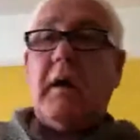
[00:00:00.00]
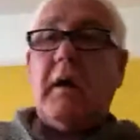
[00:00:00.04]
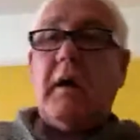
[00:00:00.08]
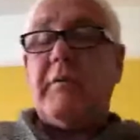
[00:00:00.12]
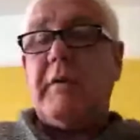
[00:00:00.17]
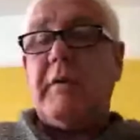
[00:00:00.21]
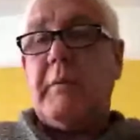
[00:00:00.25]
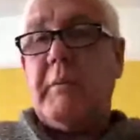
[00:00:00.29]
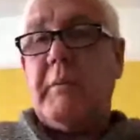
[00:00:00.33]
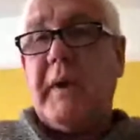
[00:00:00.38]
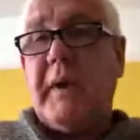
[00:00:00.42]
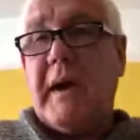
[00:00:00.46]
I
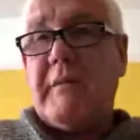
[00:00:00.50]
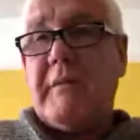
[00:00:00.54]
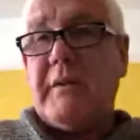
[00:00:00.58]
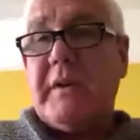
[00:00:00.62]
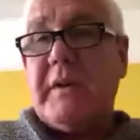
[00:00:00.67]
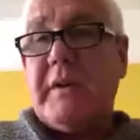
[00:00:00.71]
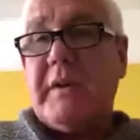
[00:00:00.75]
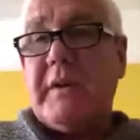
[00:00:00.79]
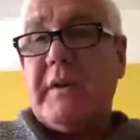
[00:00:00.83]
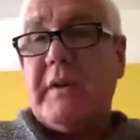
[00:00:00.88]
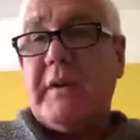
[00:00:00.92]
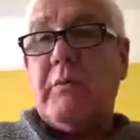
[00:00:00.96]
think we have
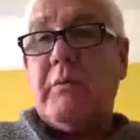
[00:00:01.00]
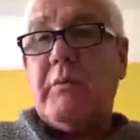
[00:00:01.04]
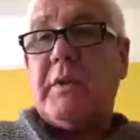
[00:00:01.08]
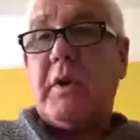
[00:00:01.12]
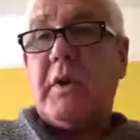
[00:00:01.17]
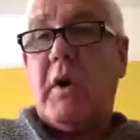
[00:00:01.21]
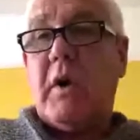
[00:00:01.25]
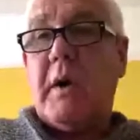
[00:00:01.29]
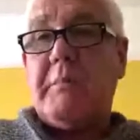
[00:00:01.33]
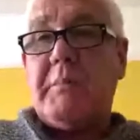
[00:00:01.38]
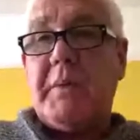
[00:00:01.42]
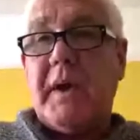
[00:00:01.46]
an issue
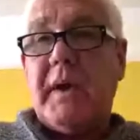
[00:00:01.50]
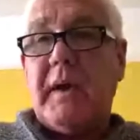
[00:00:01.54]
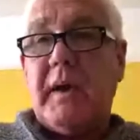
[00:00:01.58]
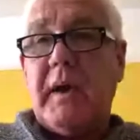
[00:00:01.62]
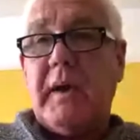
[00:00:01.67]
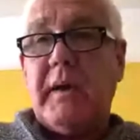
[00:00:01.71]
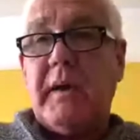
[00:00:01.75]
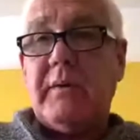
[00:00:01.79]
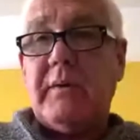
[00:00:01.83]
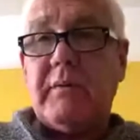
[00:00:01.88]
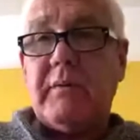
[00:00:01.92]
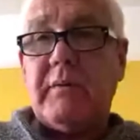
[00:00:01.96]
with
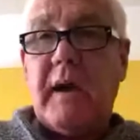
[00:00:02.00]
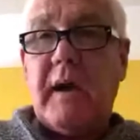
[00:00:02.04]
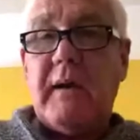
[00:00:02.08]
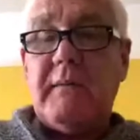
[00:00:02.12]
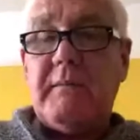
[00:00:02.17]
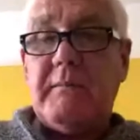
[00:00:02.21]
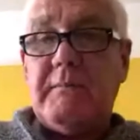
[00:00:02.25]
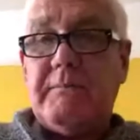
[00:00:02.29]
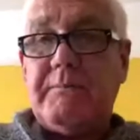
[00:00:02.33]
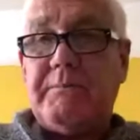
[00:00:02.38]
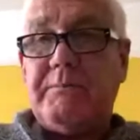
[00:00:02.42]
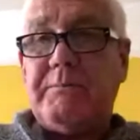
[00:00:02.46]
diabetes now.